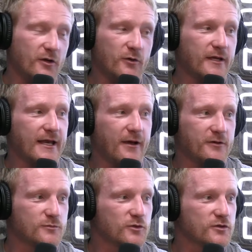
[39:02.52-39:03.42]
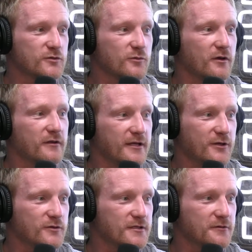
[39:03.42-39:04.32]
don't get out as much as what they
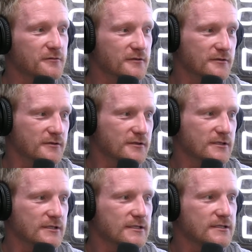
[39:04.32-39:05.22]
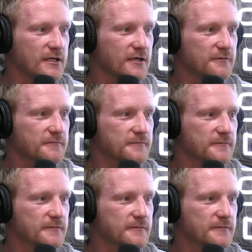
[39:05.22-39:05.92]
used to. So,